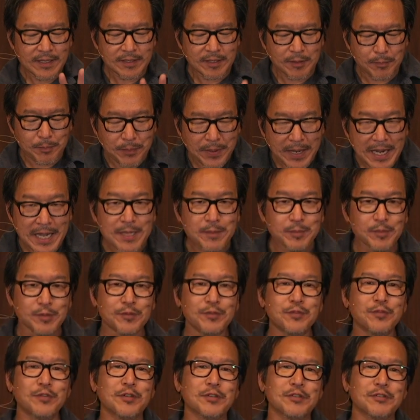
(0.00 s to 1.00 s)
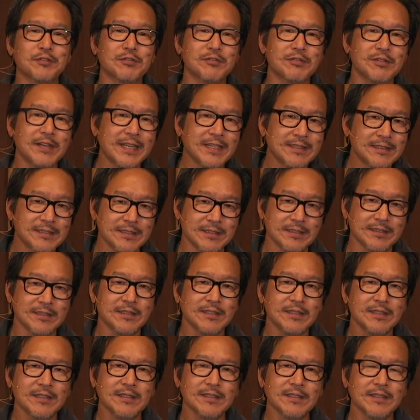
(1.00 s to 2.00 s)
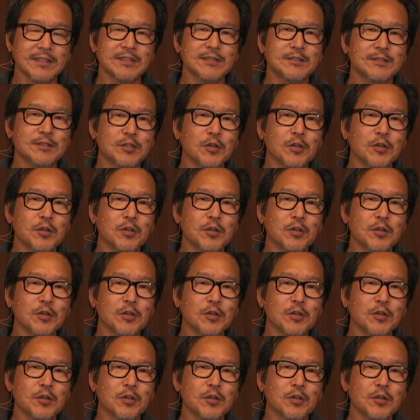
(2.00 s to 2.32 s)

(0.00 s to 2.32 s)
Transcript: the Bible for granted Let us